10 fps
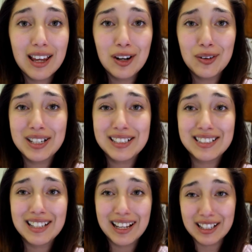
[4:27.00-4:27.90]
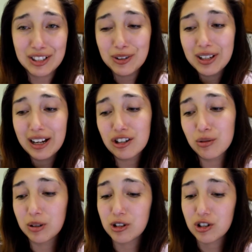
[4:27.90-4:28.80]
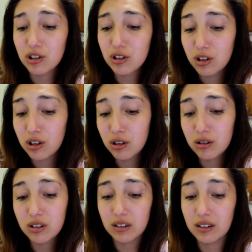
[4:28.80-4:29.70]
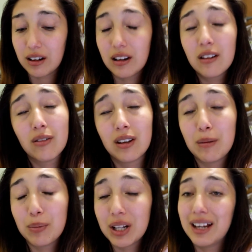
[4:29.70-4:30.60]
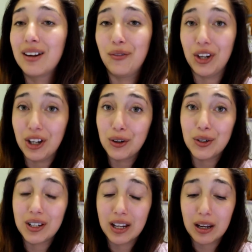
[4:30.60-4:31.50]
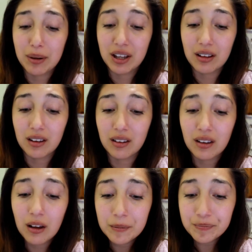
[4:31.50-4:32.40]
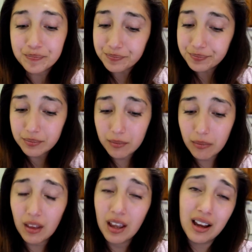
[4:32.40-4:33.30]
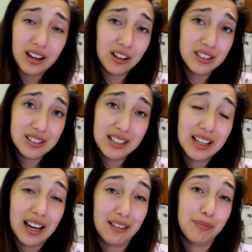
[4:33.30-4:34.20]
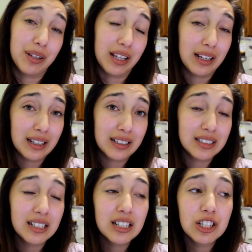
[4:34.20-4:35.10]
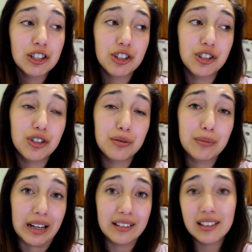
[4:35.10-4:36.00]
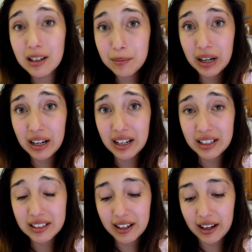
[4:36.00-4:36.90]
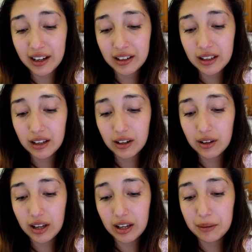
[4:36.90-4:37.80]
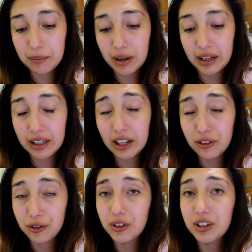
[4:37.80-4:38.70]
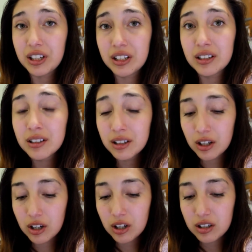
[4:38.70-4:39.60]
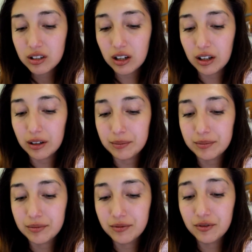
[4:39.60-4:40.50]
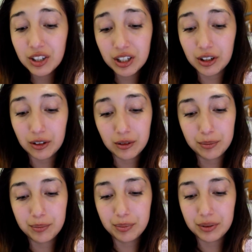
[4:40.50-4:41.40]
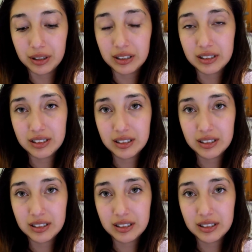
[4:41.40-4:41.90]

Anyways, yeah, that's what I just want to show you since I didn't really plan a video today because I honestly have planned to do my TMI tag and my California um, video, but,